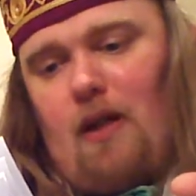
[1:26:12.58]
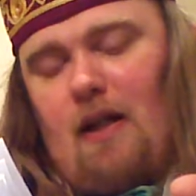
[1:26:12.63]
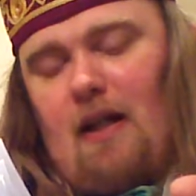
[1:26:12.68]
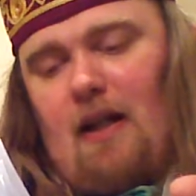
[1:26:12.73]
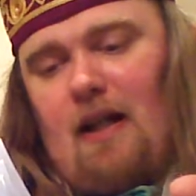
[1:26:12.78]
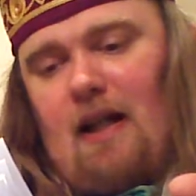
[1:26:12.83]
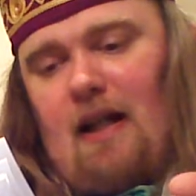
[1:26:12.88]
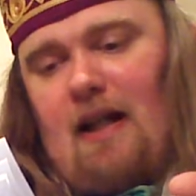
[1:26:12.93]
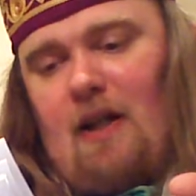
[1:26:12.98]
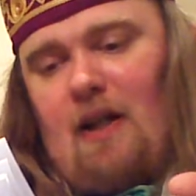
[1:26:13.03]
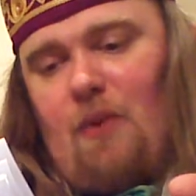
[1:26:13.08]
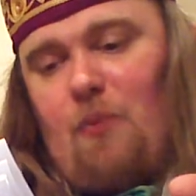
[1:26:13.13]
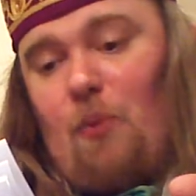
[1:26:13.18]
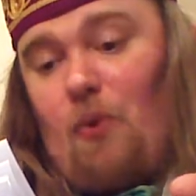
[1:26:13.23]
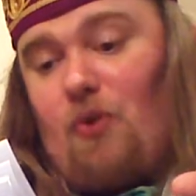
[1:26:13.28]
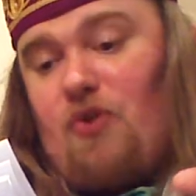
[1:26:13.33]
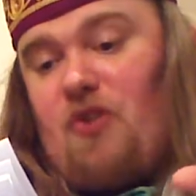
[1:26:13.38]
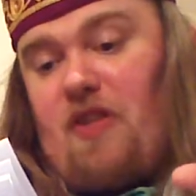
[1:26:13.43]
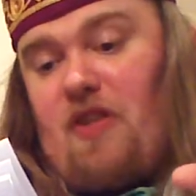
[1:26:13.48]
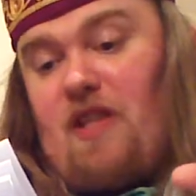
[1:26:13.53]

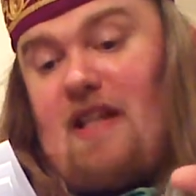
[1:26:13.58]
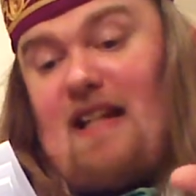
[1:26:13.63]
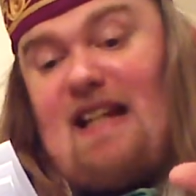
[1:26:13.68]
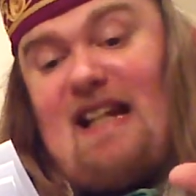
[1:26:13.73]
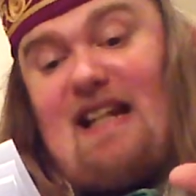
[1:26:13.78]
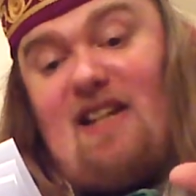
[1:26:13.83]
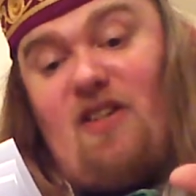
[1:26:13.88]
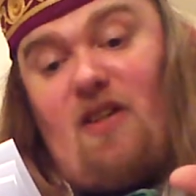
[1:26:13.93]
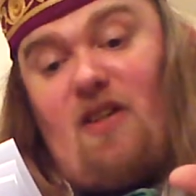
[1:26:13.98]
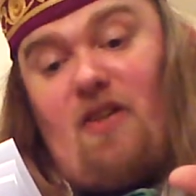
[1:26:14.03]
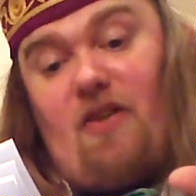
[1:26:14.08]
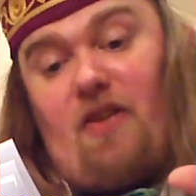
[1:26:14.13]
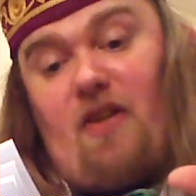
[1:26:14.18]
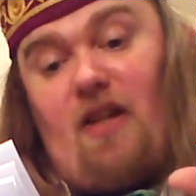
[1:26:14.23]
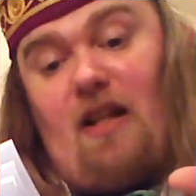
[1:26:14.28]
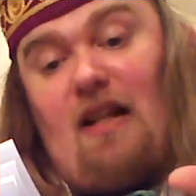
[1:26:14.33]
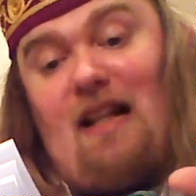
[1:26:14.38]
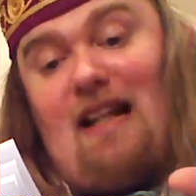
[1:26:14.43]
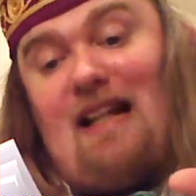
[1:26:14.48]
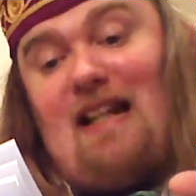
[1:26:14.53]
was the
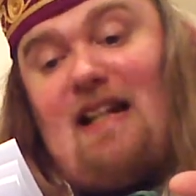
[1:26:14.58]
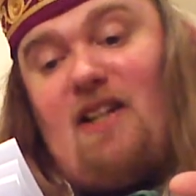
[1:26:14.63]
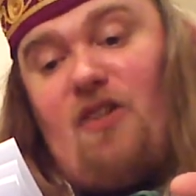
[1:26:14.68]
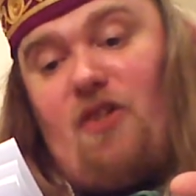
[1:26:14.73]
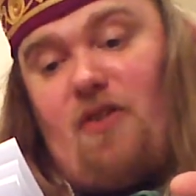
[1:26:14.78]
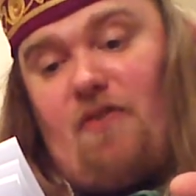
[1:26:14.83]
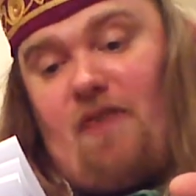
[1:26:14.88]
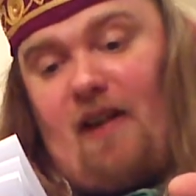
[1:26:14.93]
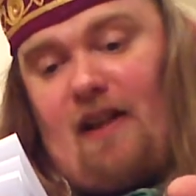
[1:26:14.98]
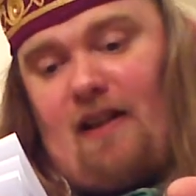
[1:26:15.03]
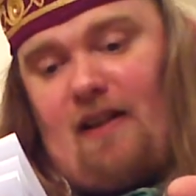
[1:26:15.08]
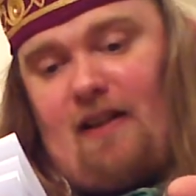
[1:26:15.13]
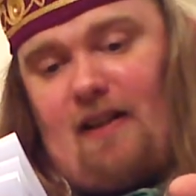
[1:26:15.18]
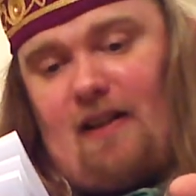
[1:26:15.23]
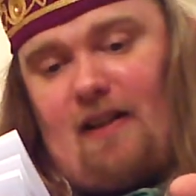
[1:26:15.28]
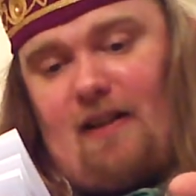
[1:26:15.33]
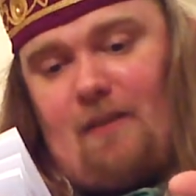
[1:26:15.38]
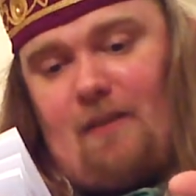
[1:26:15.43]
leech finger.